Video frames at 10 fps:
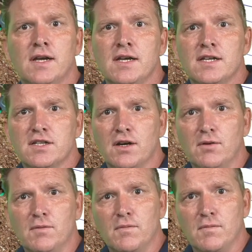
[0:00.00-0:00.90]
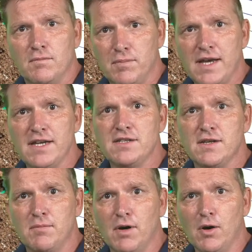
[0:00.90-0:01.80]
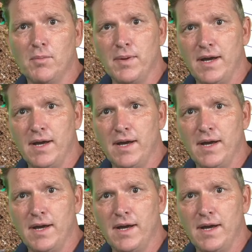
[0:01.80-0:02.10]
So place the bulb